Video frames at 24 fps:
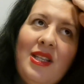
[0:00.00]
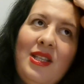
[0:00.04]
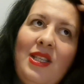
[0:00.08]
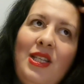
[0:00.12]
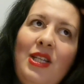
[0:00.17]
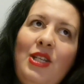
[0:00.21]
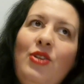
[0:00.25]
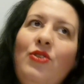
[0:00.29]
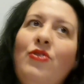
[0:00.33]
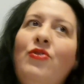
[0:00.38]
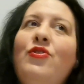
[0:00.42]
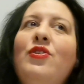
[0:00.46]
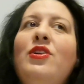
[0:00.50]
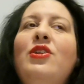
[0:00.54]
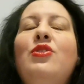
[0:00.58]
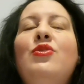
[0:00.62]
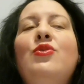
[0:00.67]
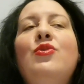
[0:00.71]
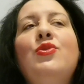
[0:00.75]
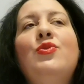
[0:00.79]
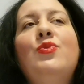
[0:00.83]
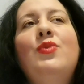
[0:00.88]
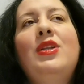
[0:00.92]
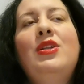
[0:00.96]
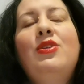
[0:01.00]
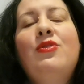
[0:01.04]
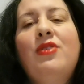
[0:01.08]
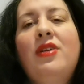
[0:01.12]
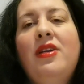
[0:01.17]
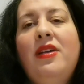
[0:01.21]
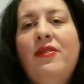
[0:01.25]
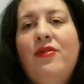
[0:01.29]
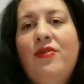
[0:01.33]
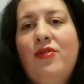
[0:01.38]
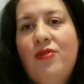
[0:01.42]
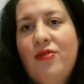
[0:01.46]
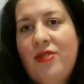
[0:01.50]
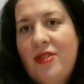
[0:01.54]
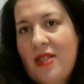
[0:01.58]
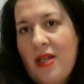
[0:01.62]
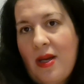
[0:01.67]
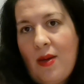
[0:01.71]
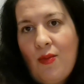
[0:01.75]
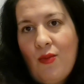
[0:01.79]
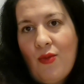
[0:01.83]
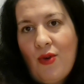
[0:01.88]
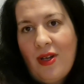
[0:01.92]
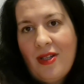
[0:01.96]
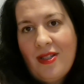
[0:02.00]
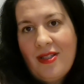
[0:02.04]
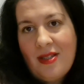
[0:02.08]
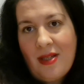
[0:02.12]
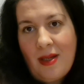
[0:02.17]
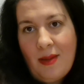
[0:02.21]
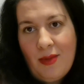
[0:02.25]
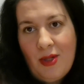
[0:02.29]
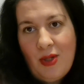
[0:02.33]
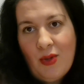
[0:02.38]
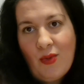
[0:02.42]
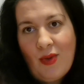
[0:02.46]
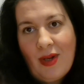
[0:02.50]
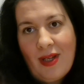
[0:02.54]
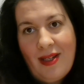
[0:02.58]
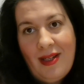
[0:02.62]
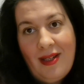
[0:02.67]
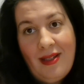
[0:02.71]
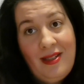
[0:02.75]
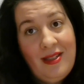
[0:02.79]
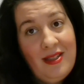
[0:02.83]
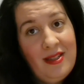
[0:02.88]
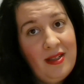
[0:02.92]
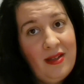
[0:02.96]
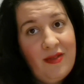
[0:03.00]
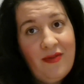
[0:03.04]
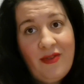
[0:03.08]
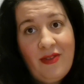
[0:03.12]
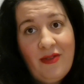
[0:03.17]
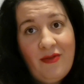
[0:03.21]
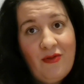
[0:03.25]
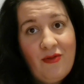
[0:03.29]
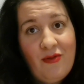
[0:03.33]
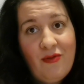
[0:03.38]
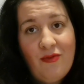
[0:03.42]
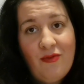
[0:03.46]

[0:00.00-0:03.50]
Did you feel good when you give to someone something what they deserved